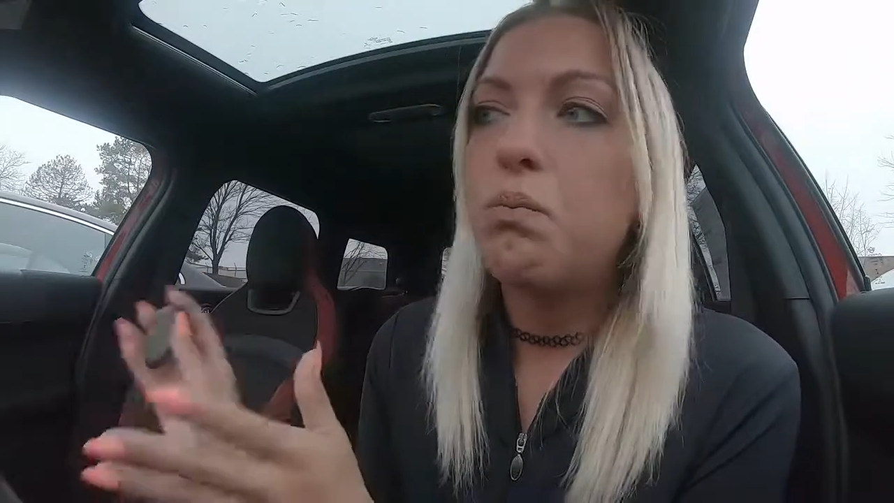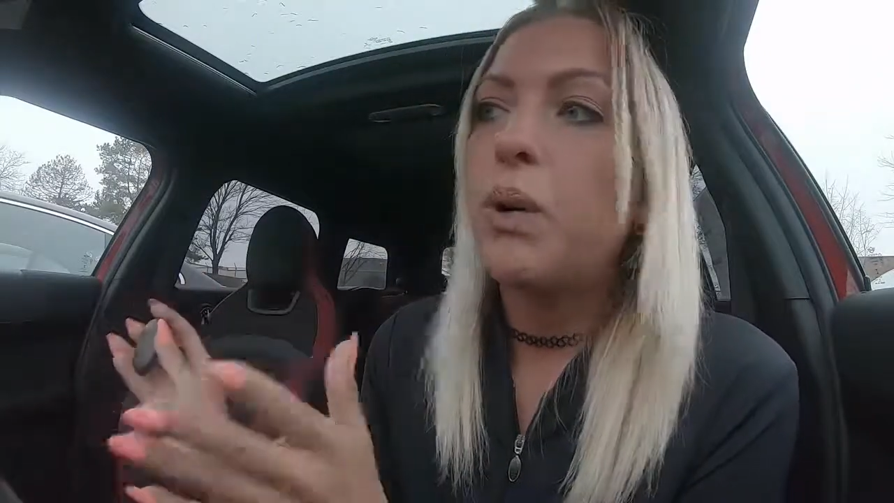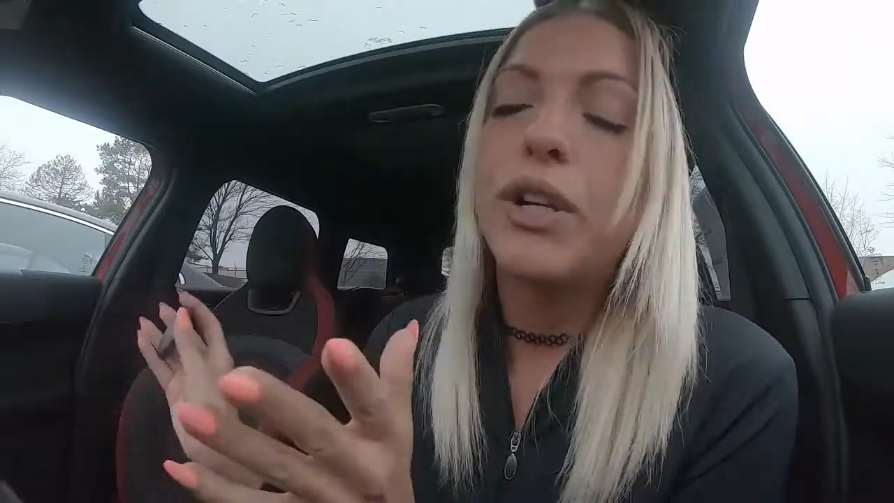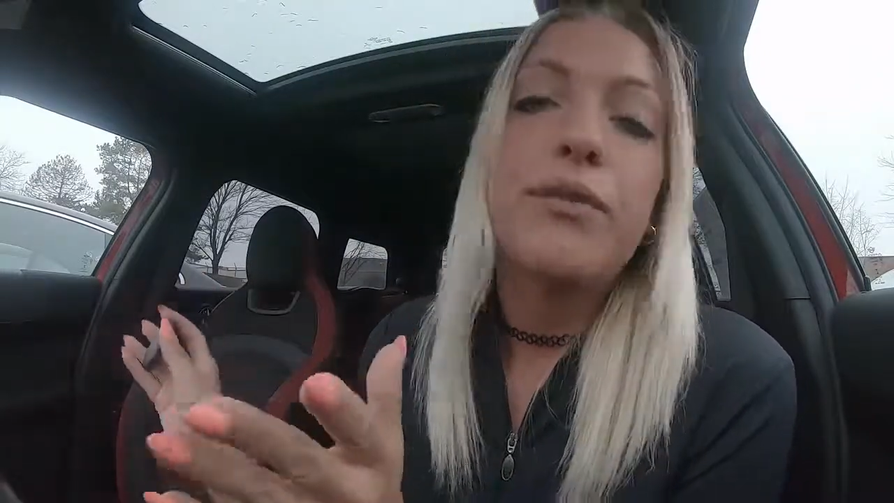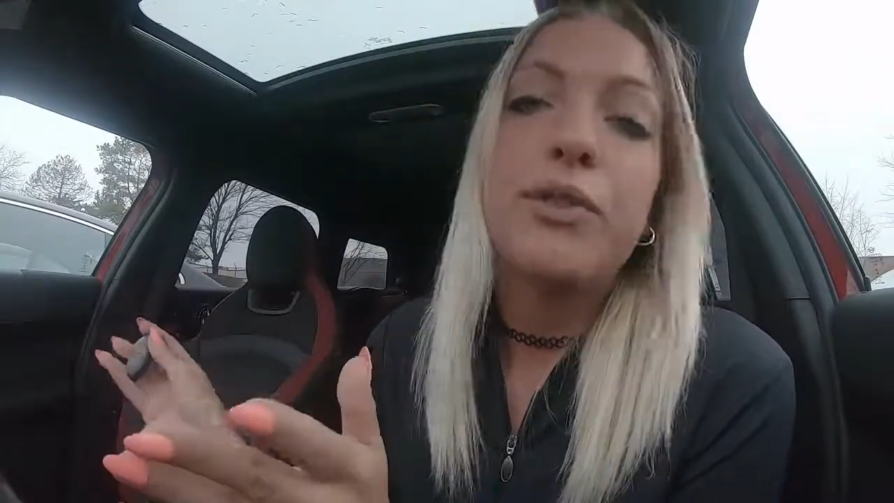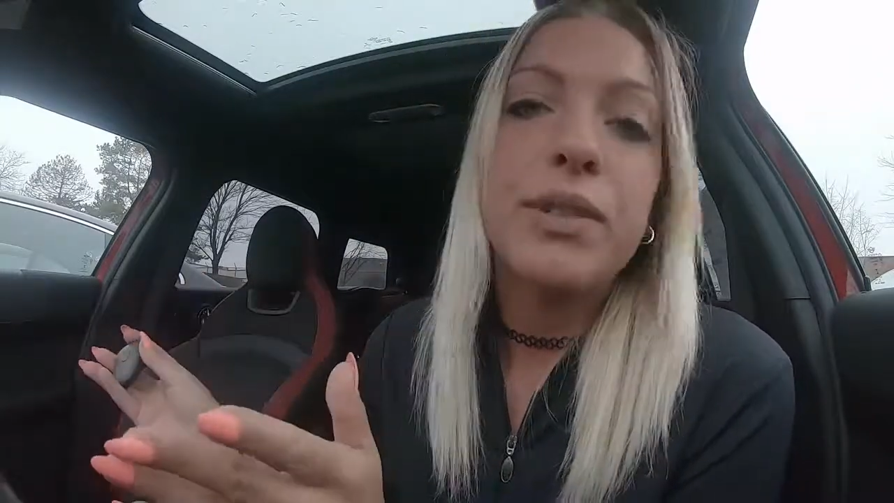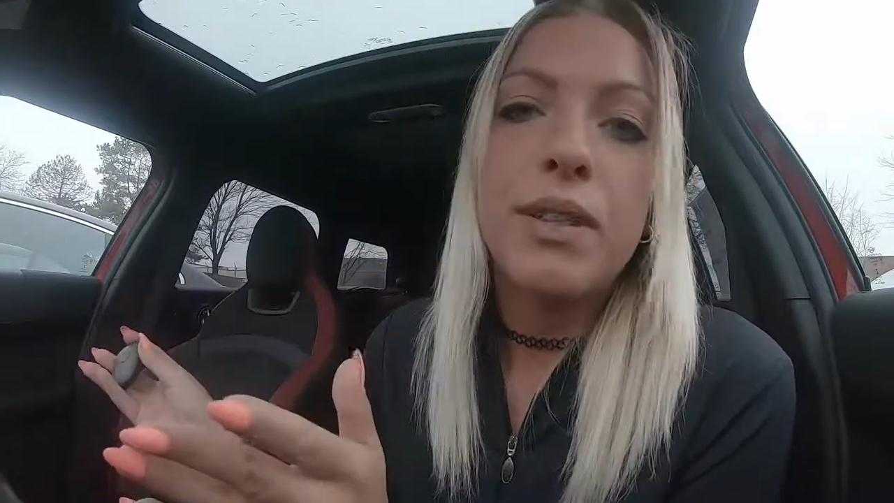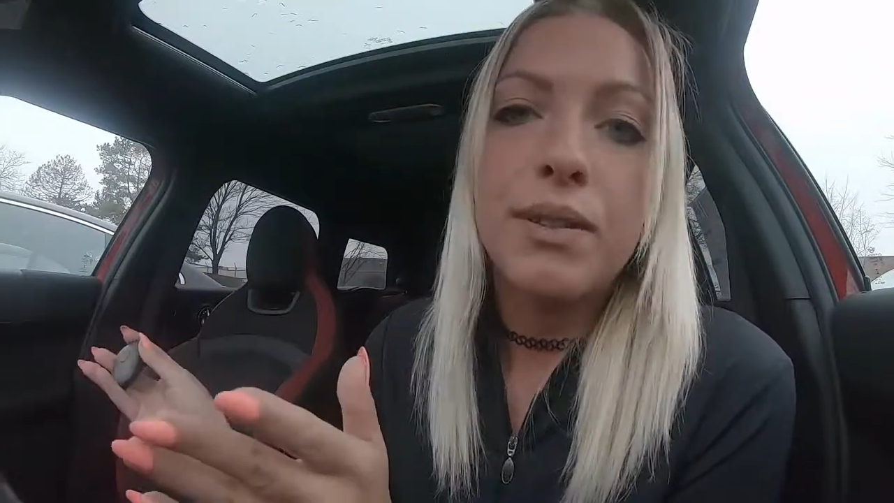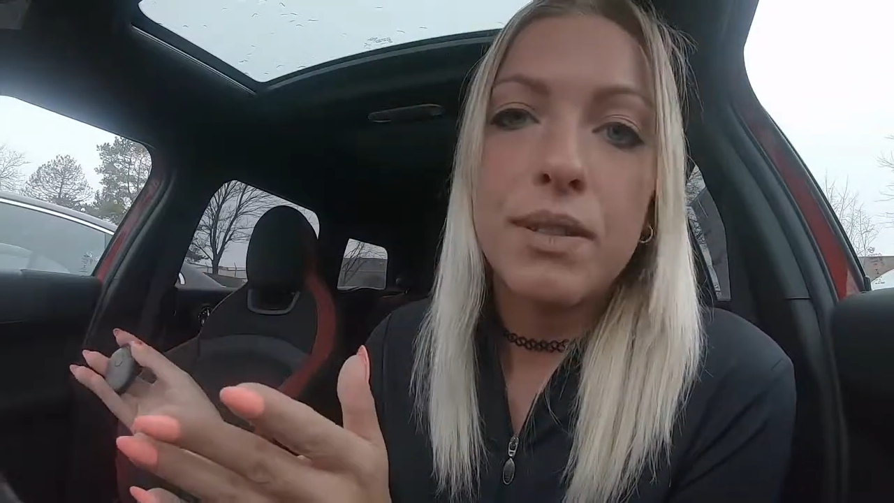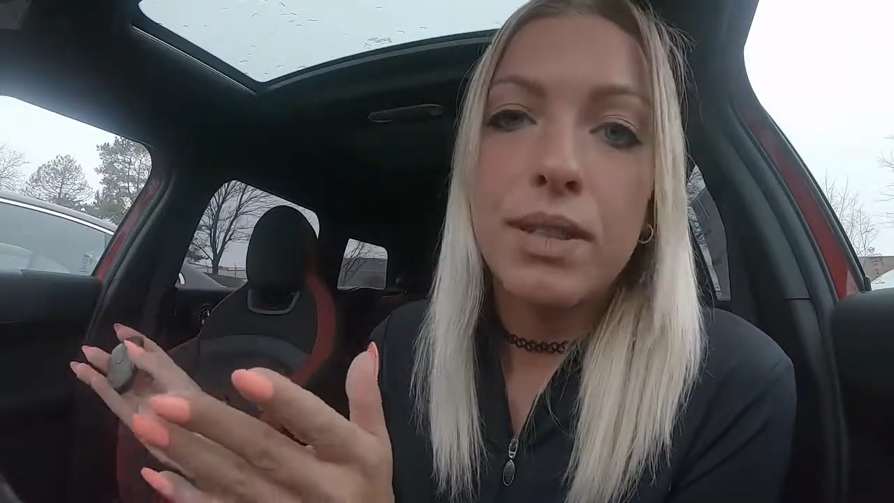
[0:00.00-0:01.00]
whatever
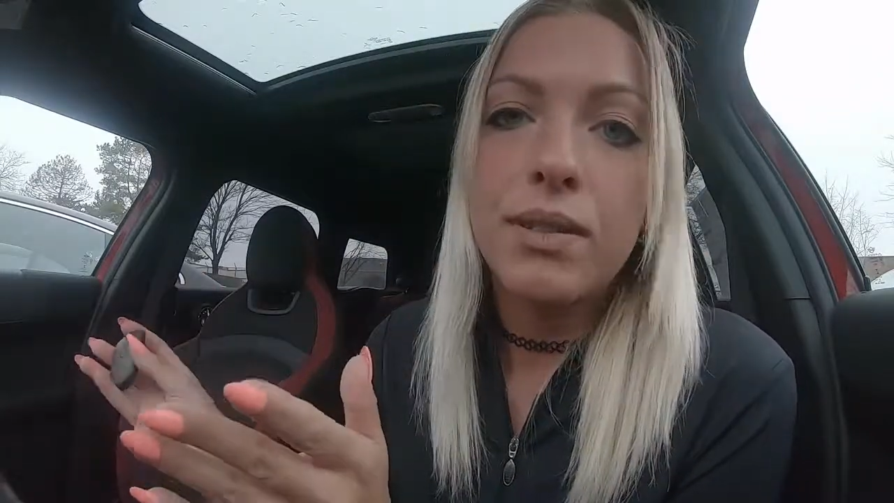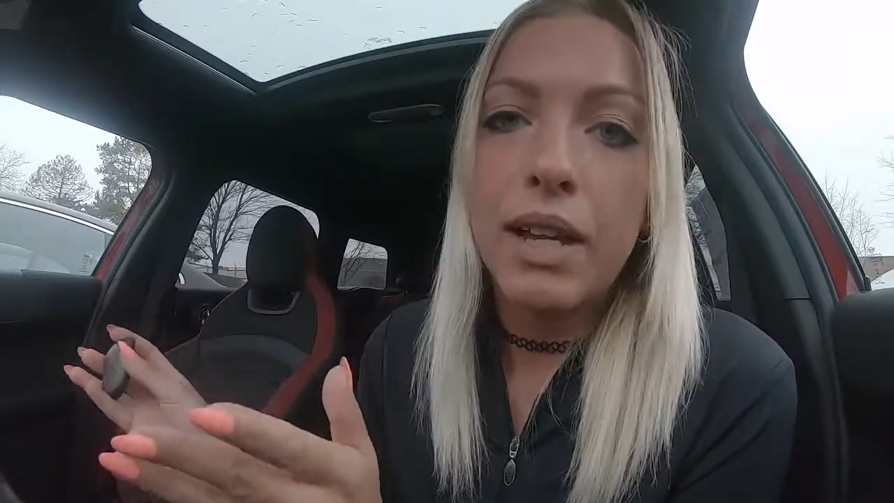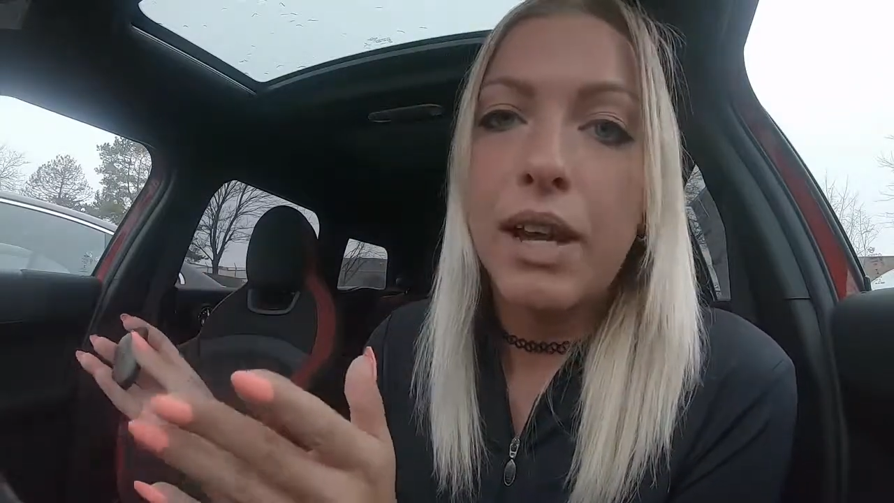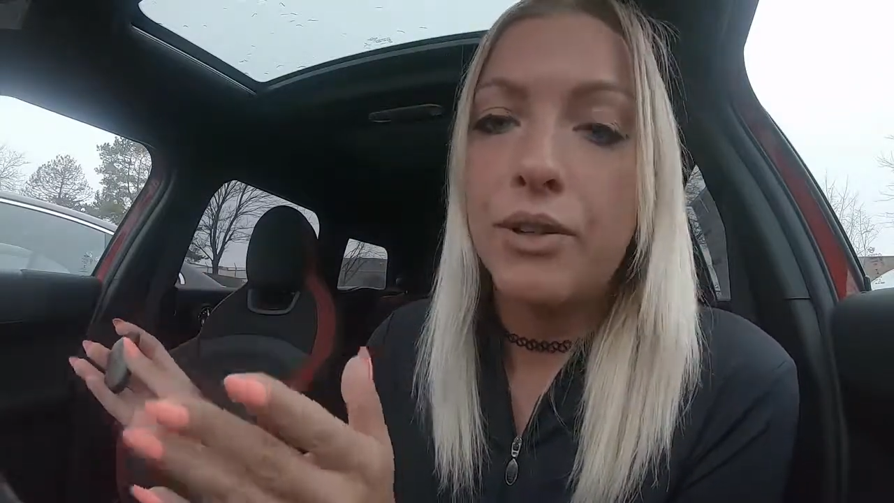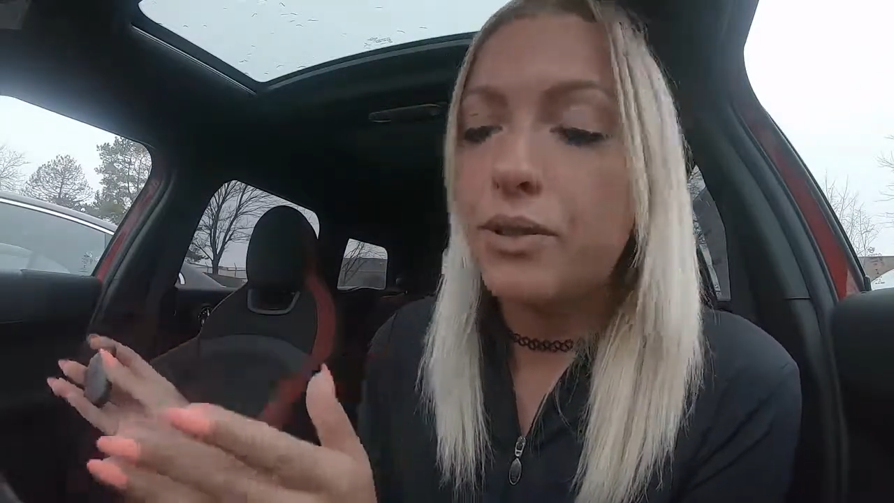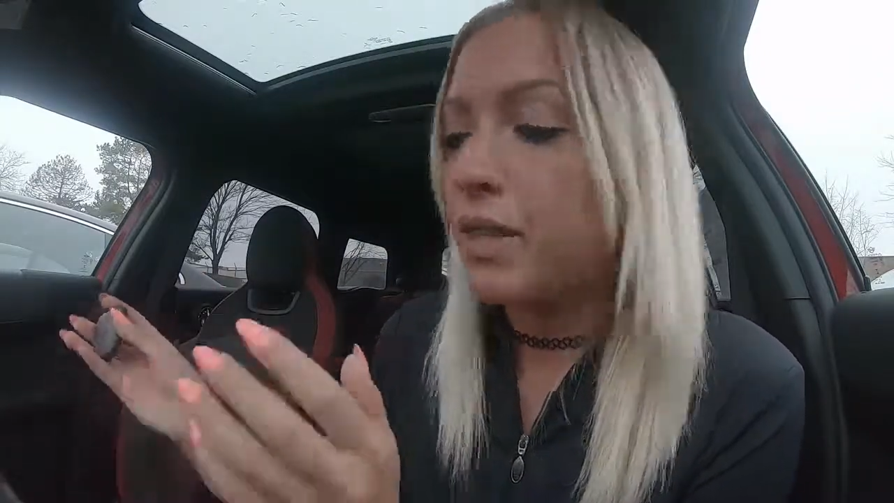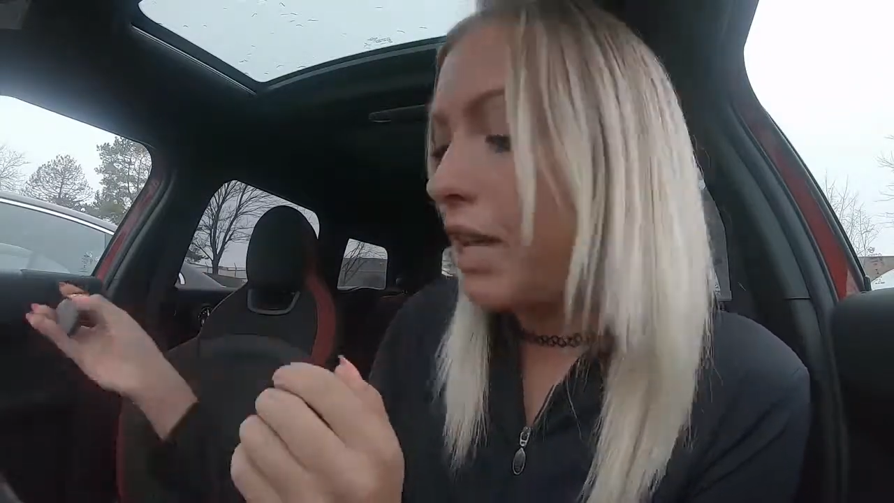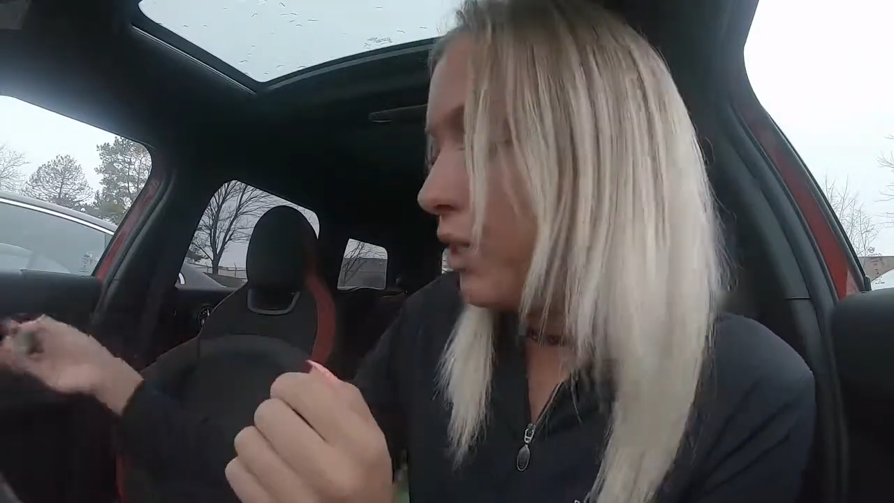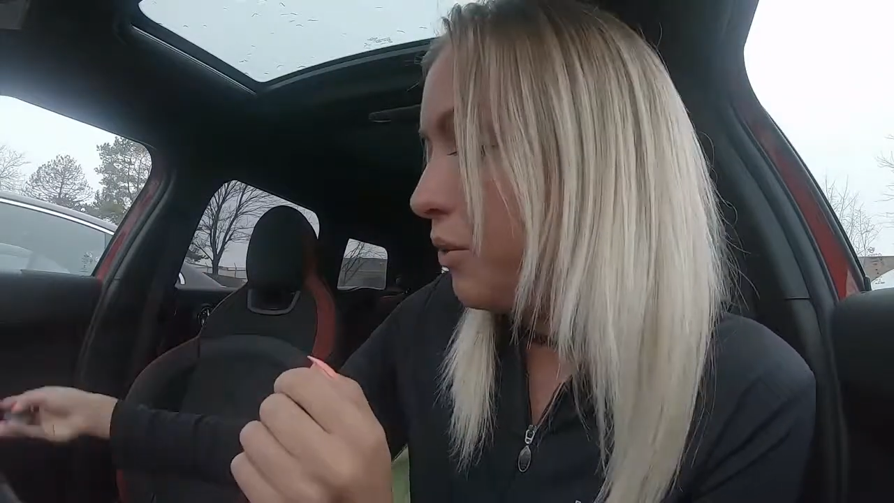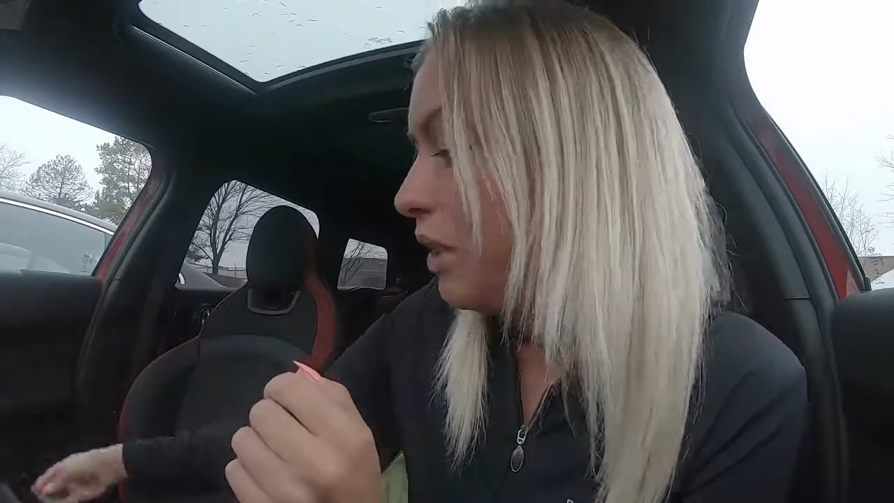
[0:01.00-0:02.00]
necessities else
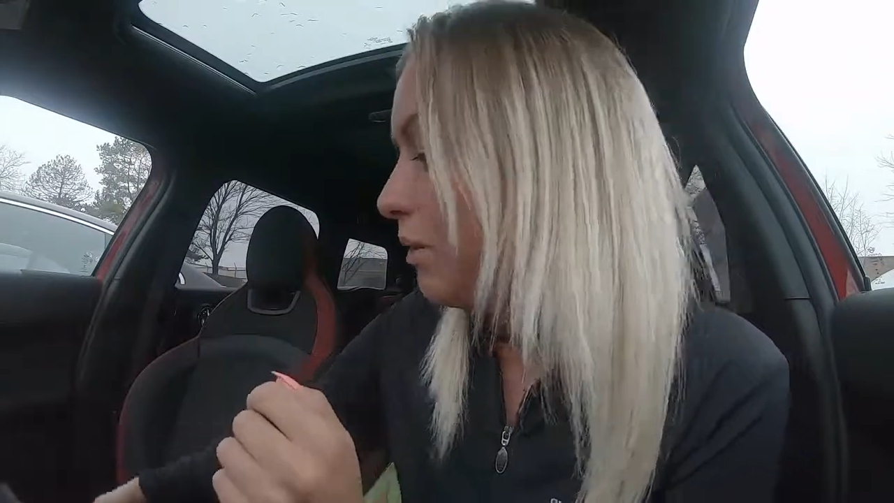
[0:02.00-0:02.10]
that you